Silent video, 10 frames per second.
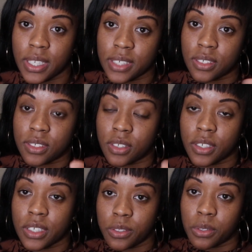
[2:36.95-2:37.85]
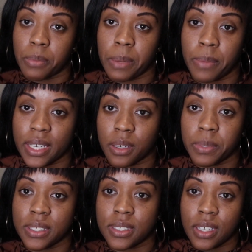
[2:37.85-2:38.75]
I just started doing my makeup
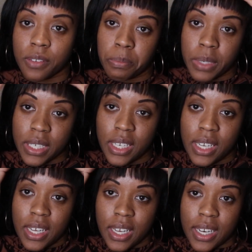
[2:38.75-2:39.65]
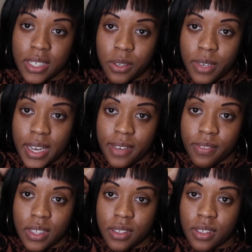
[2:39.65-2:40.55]
and stuff, but I don't
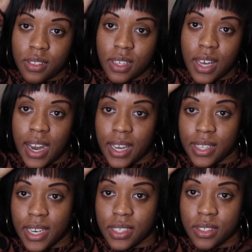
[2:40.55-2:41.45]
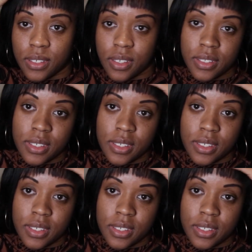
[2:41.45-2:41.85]
have the eyelashes on.